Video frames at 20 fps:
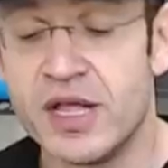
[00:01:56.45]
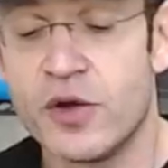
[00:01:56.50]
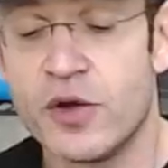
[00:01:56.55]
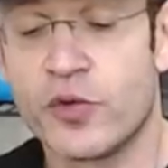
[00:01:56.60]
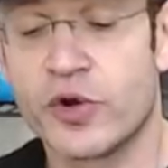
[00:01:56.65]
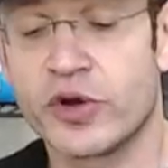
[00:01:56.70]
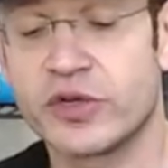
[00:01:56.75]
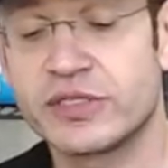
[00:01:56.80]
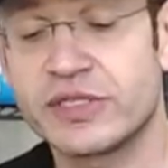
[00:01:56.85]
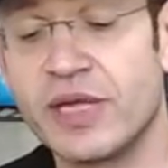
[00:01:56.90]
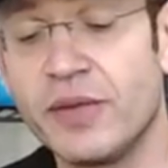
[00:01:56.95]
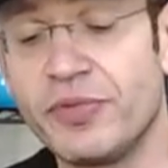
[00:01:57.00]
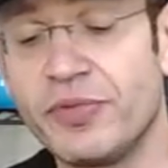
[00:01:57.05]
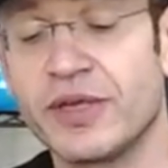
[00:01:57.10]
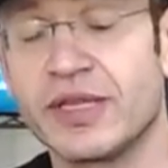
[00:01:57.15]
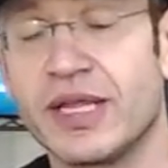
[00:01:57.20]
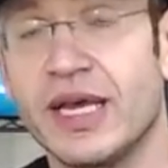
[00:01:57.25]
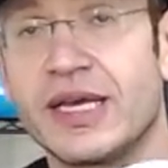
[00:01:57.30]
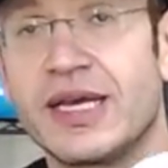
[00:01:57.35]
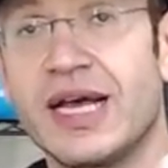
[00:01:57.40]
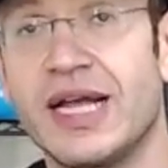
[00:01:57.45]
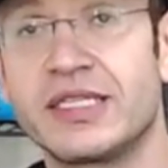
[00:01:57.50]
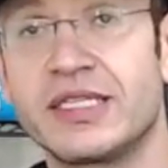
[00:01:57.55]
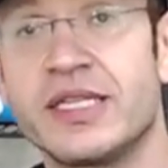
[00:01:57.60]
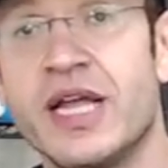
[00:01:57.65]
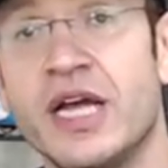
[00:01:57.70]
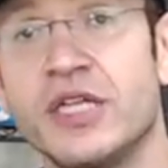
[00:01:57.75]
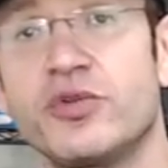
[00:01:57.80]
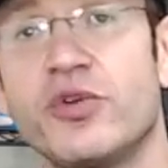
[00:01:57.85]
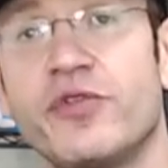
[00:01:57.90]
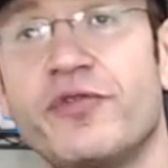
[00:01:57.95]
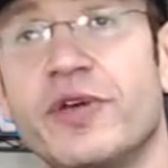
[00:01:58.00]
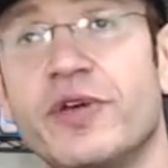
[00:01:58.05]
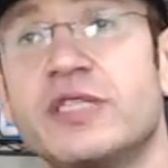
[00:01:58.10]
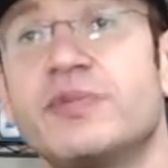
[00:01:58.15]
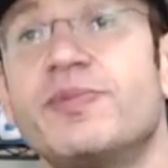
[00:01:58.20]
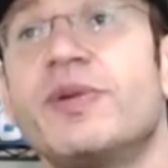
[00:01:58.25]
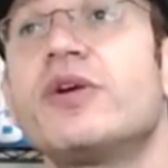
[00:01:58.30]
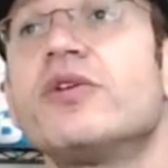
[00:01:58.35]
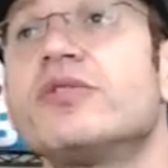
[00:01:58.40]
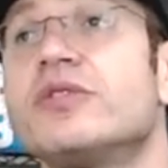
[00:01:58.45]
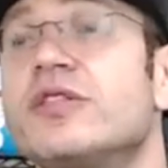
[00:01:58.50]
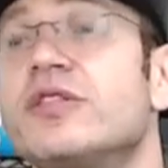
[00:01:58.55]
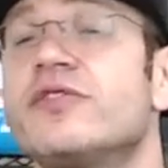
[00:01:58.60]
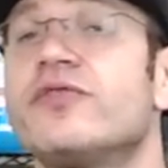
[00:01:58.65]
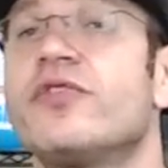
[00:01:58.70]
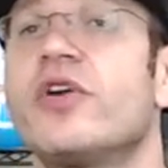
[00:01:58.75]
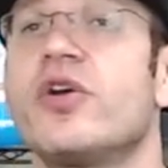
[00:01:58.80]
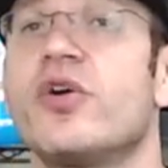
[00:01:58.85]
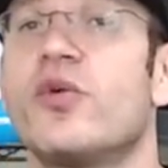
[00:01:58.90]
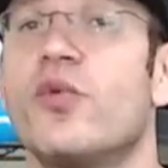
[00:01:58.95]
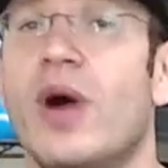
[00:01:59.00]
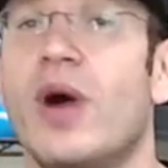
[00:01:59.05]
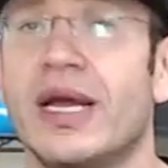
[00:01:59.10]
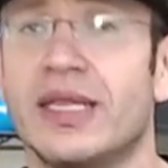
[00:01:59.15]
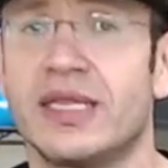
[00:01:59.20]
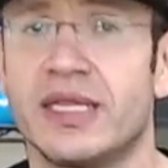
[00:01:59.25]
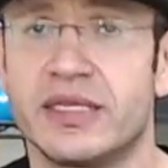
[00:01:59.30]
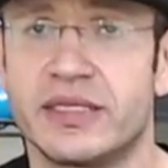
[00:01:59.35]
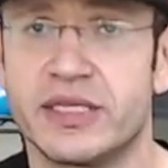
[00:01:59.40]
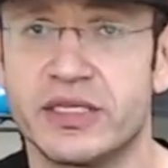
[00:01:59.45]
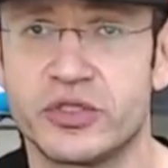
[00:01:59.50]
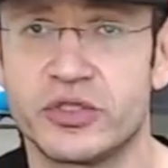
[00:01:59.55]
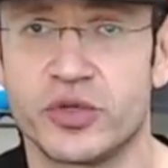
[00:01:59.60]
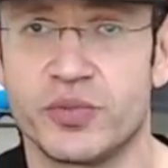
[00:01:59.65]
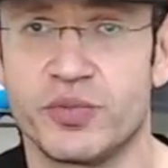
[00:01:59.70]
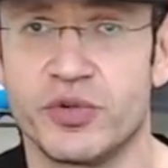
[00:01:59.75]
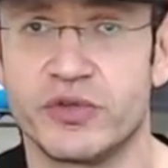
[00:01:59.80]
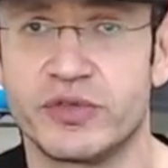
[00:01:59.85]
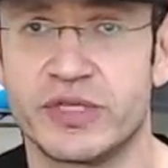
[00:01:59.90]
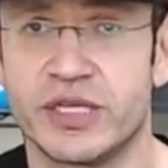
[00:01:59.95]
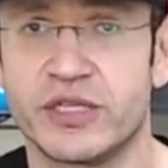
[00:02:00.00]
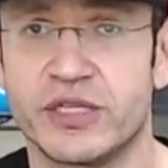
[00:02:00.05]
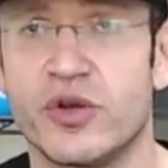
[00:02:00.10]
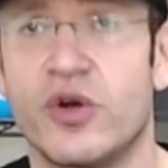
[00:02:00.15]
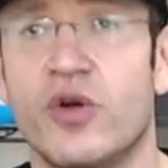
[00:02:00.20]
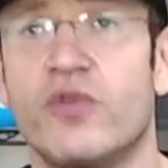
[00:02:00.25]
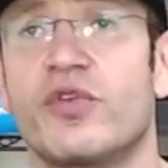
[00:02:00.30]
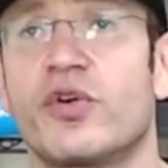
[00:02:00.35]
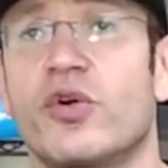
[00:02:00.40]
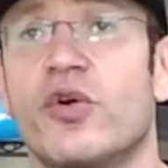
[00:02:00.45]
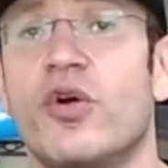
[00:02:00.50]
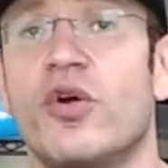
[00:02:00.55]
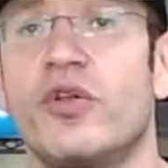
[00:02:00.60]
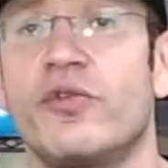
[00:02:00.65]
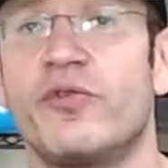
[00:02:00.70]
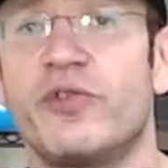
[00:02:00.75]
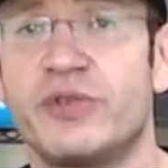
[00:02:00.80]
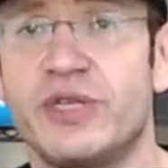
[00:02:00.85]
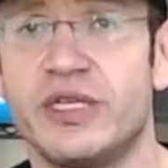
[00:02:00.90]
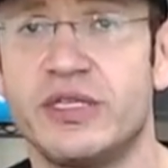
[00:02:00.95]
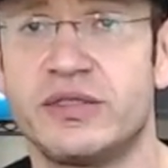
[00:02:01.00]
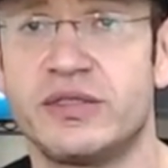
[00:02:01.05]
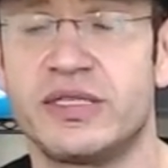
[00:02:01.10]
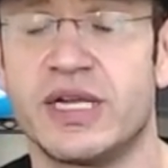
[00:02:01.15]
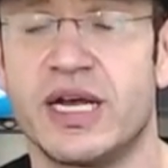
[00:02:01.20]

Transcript: Where something like GAT NITRAFLEX, because it's very widely distributed over all of these